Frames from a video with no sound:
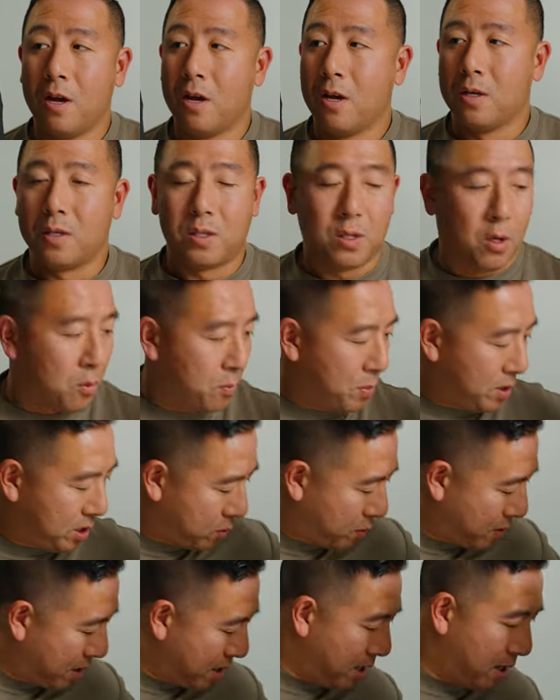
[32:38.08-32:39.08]
So
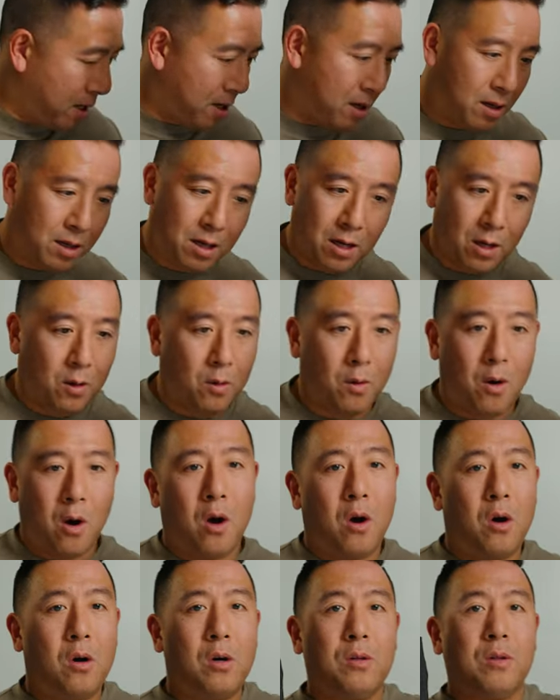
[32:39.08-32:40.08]
between, you know,
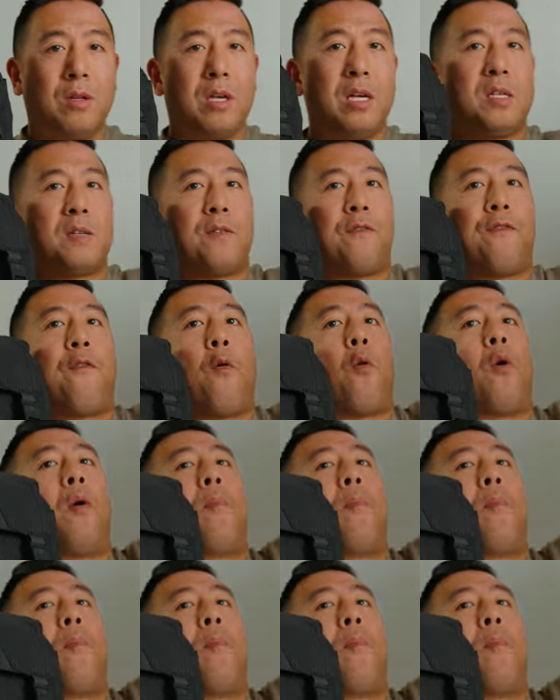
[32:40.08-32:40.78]
all these four